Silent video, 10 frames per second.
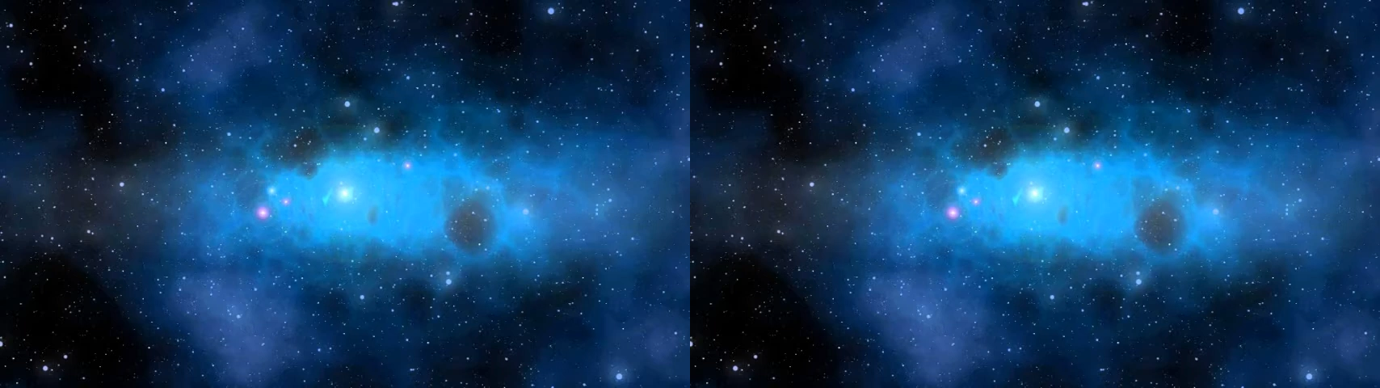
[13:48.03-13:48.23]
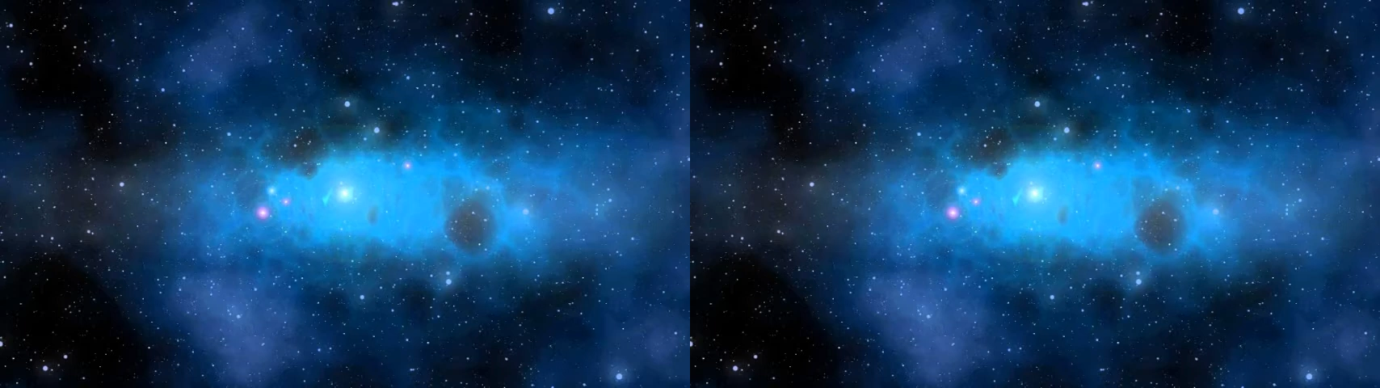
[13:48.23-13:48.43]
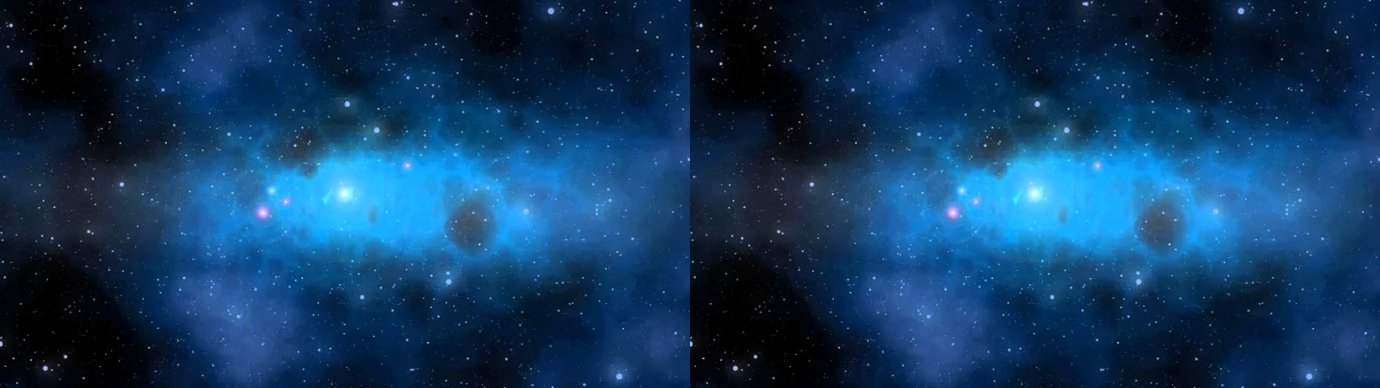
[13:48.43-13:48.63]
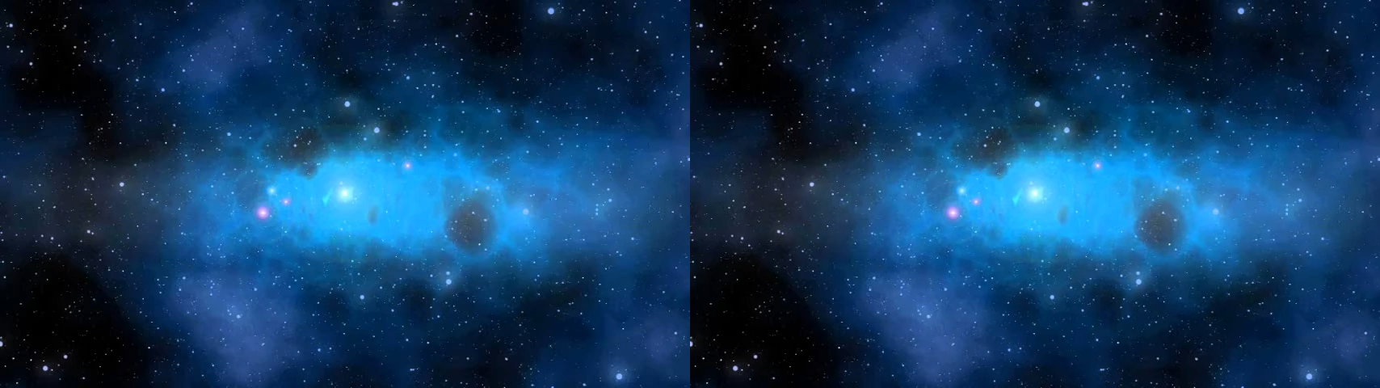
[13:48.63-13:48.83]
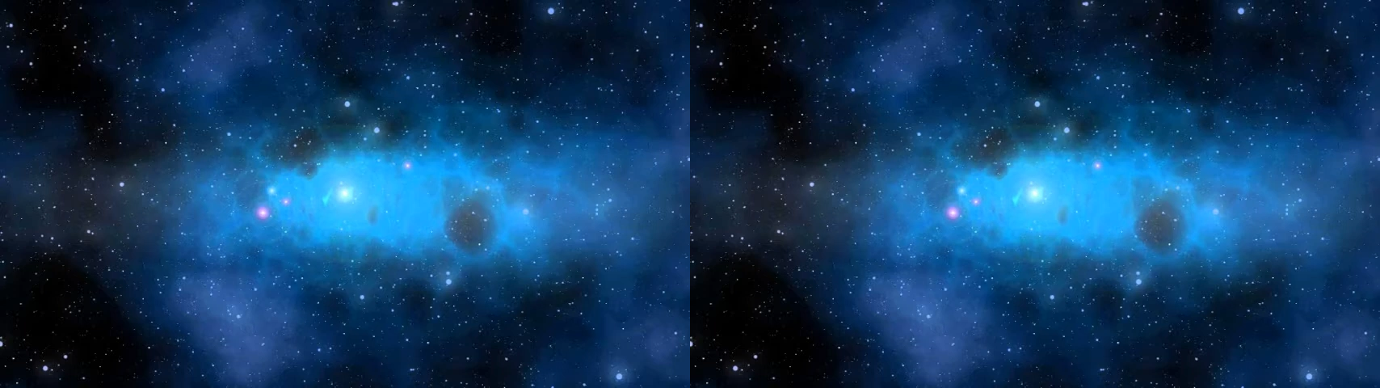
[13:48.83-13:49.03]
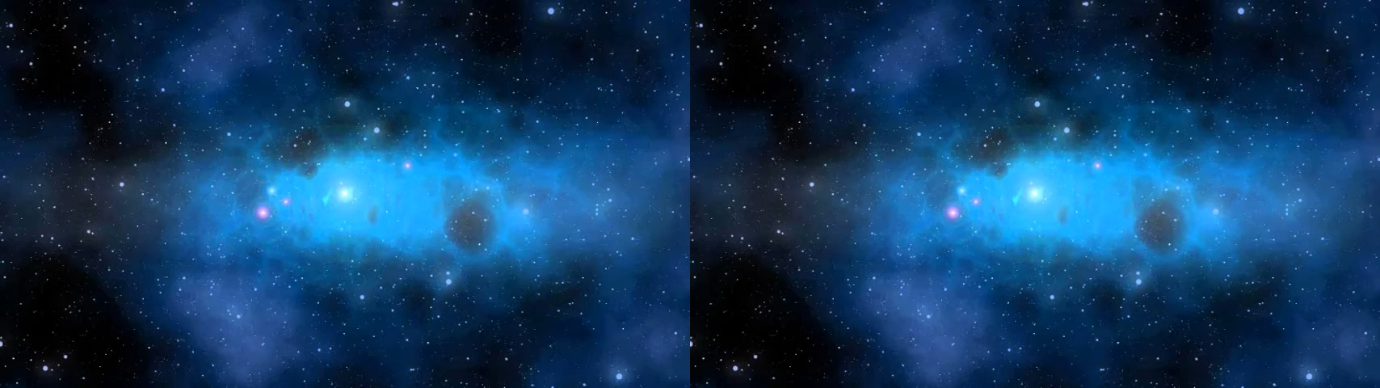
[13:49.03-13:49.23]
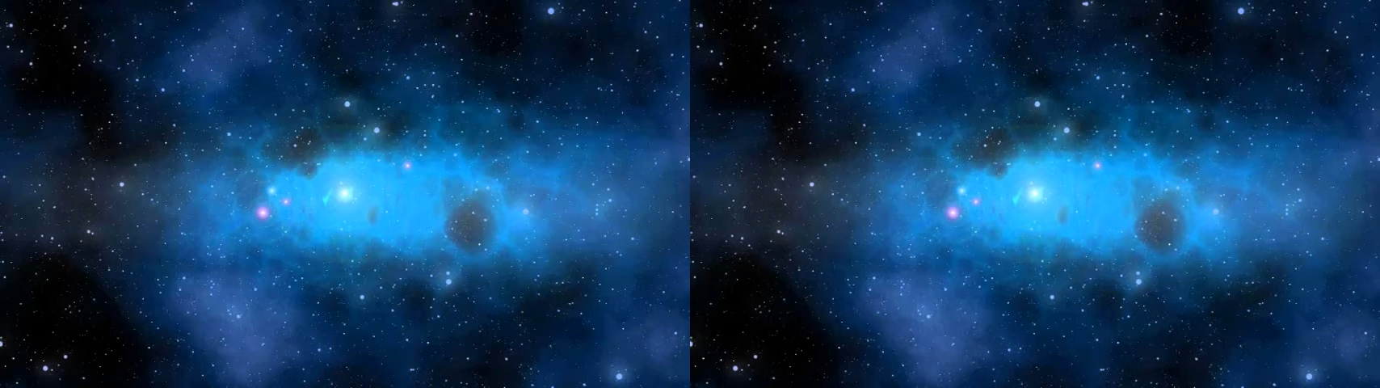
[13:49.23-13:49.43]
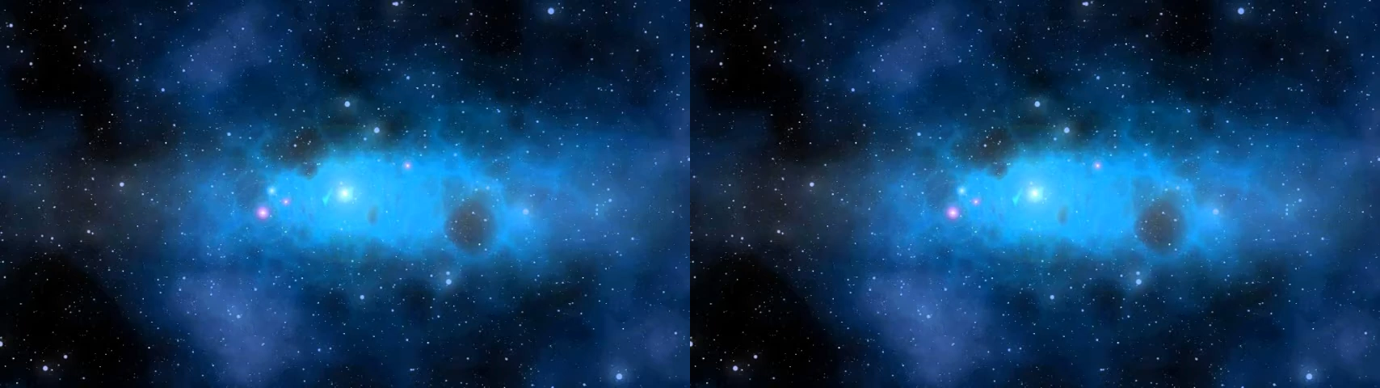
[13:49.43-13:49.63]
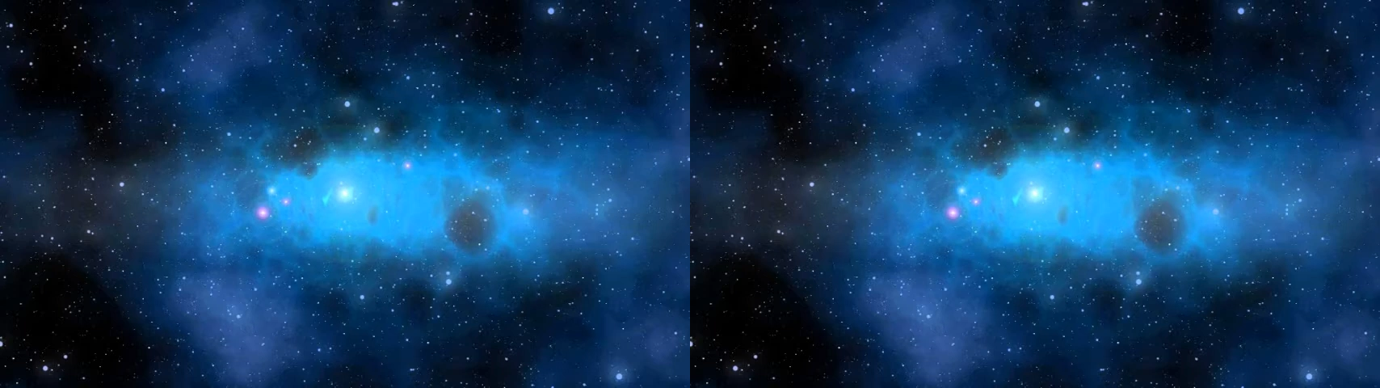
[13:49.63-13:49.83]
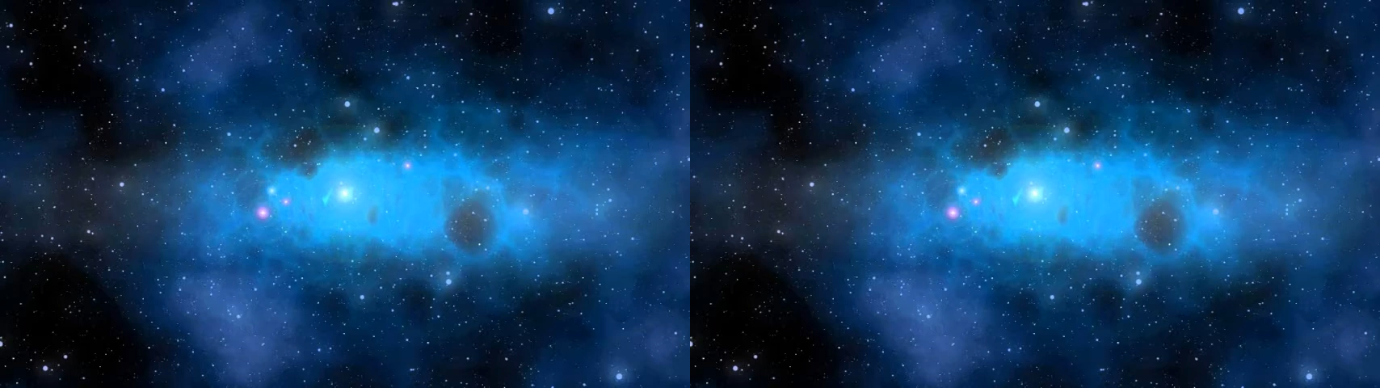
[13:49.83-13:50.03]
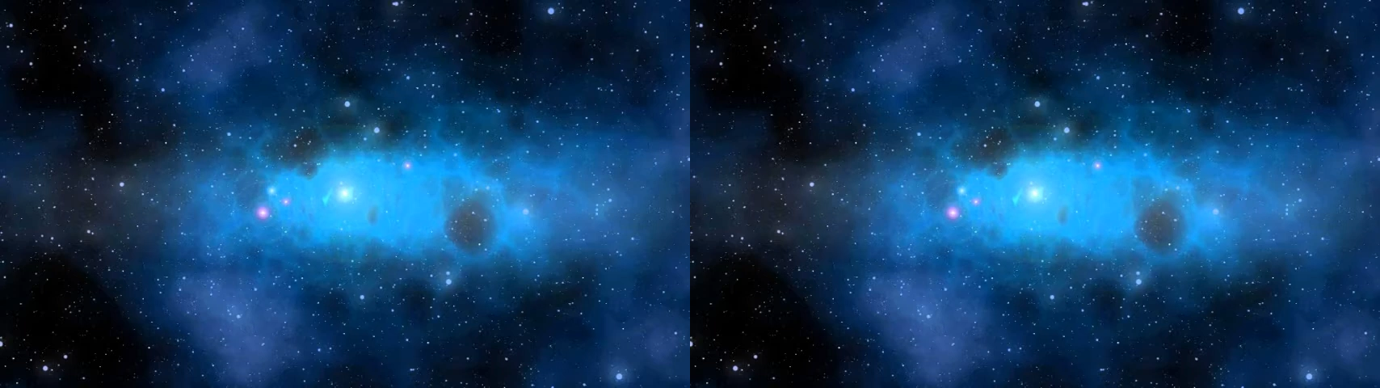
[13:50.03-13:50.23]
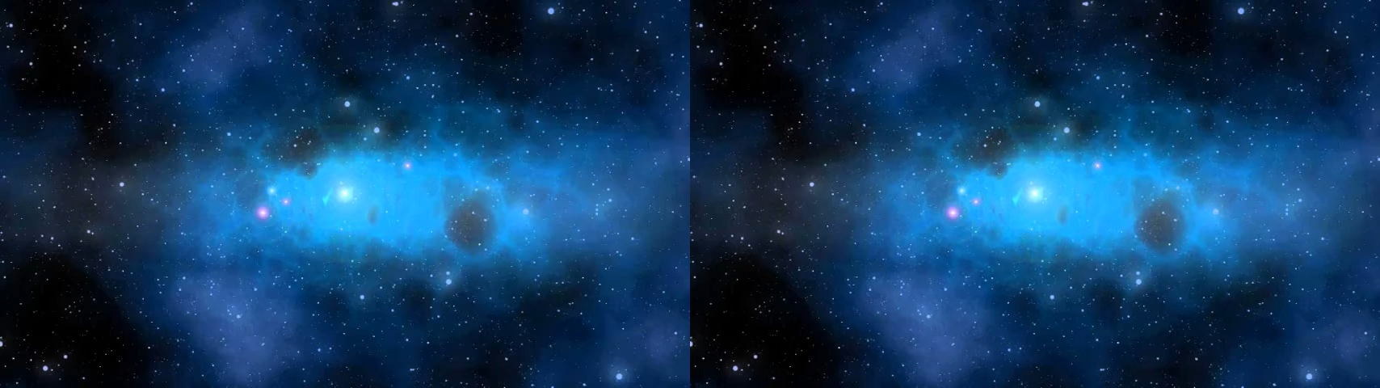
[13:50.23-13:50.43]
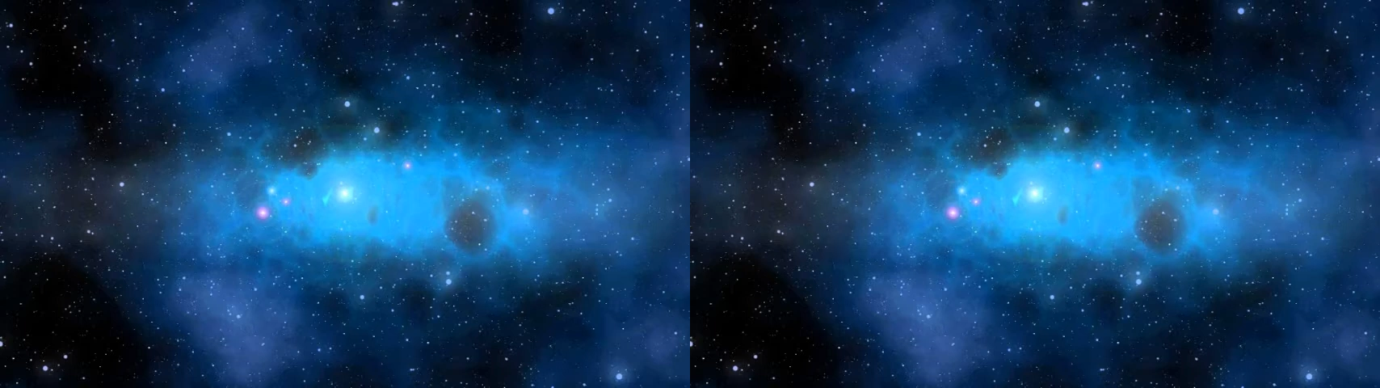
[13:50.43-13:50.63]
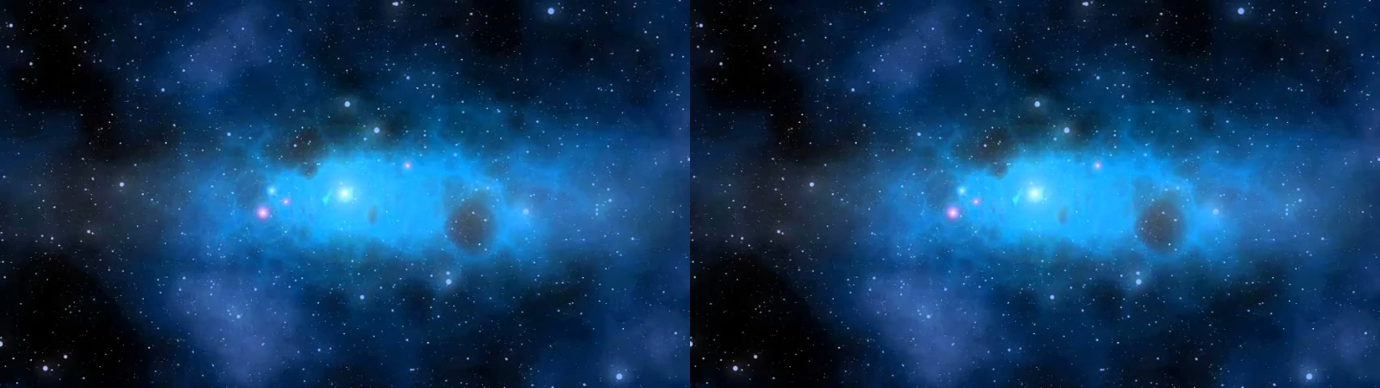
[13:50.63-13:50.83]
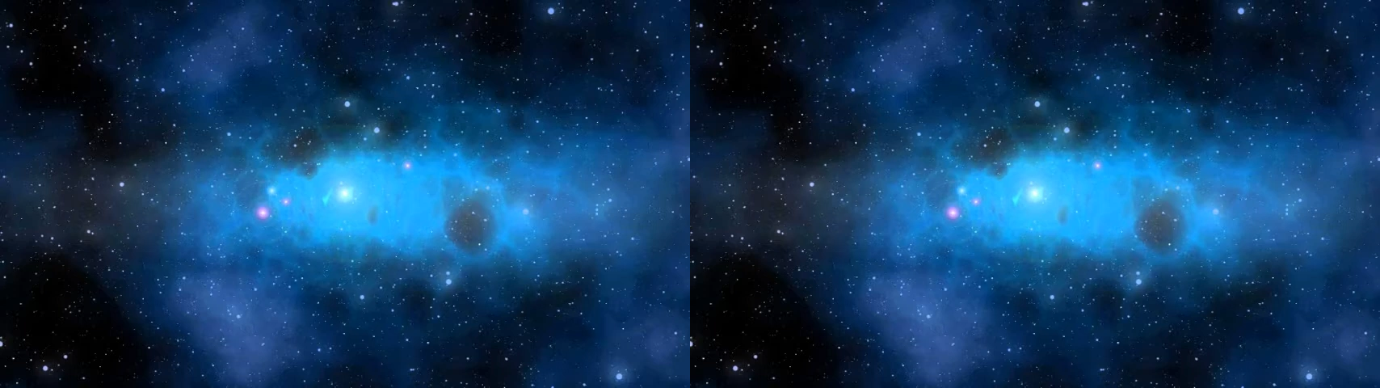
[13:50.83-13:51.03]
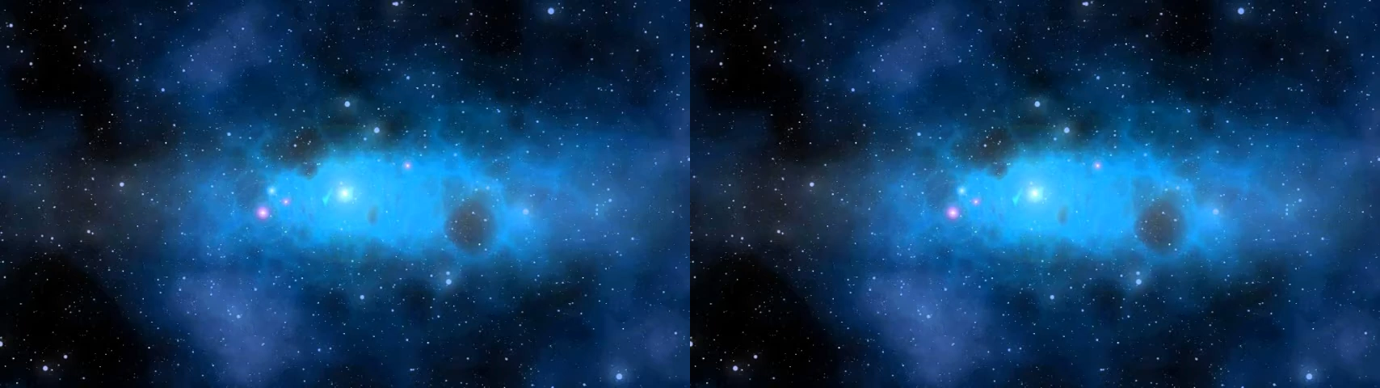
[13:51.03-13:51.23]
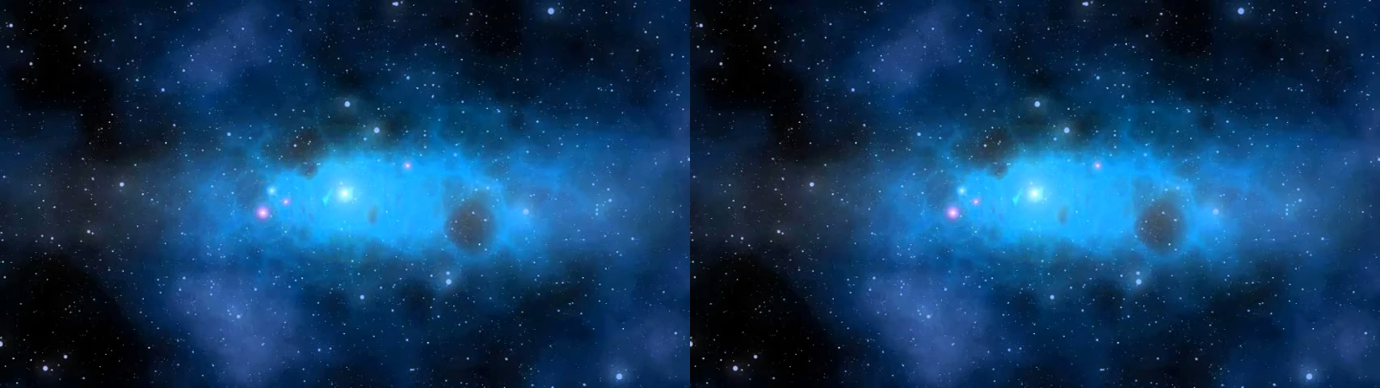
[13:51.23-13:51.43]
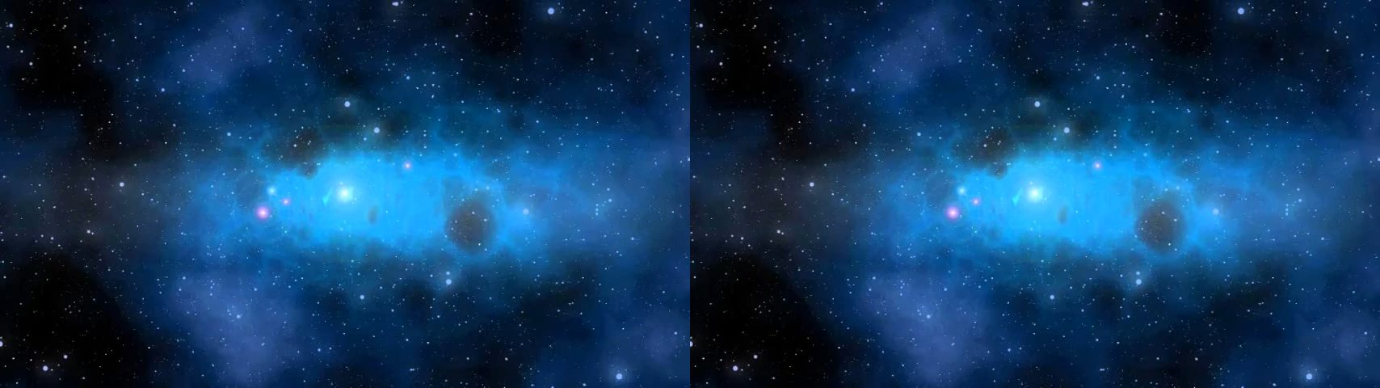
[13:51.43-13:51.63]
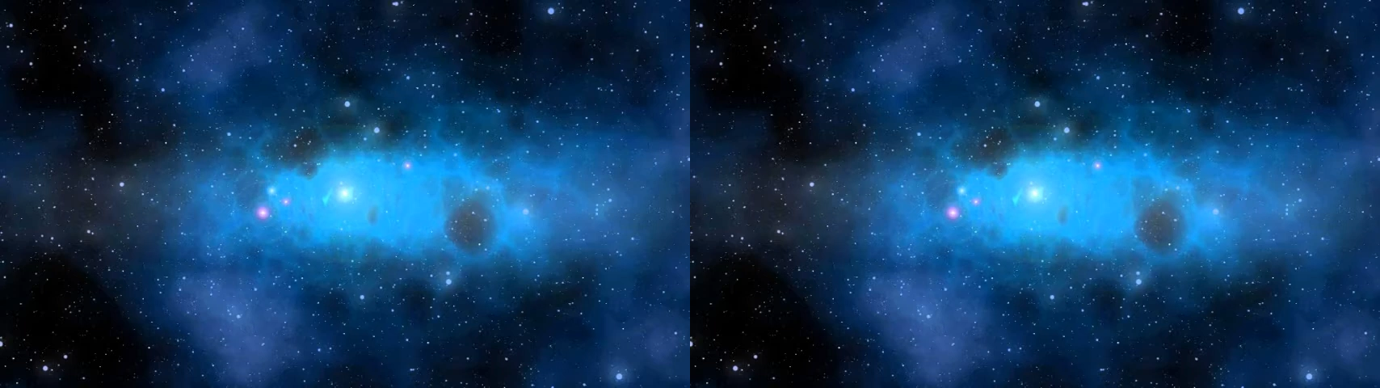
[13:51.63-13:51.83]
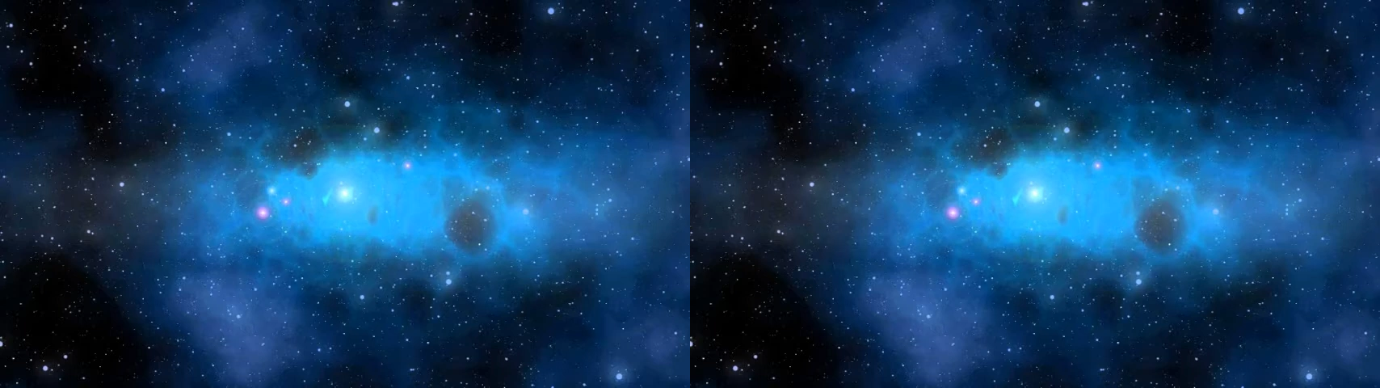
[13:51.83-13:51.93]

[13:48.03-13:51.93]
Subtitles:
(no speaker visible)